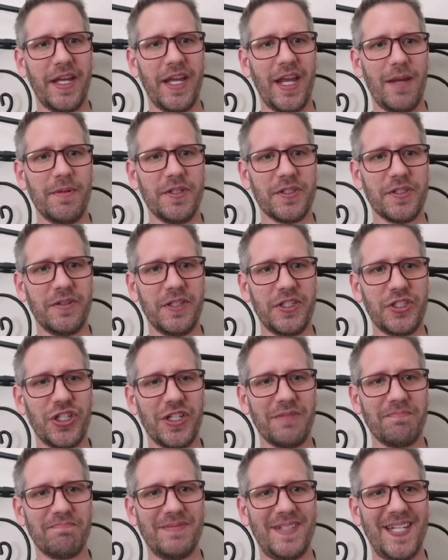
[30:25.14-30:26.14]
game is
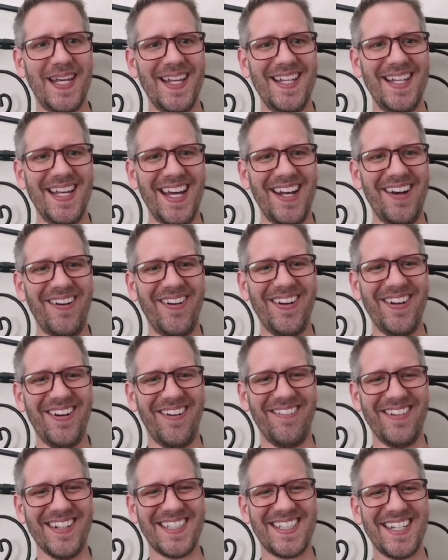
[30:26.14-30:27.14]
glitching. I don't
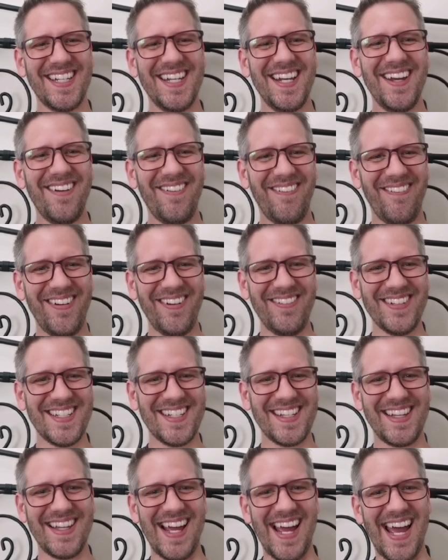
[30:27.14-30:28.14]
know what
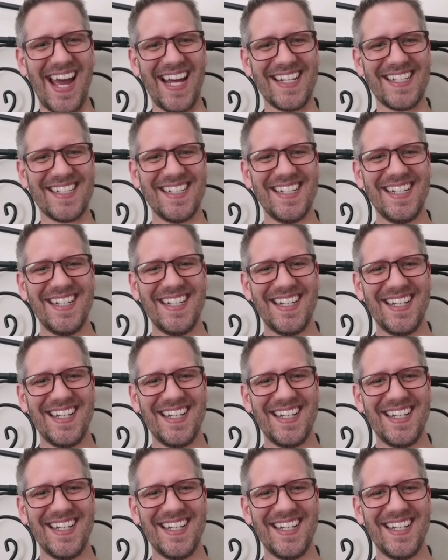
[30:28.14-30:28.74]
was that.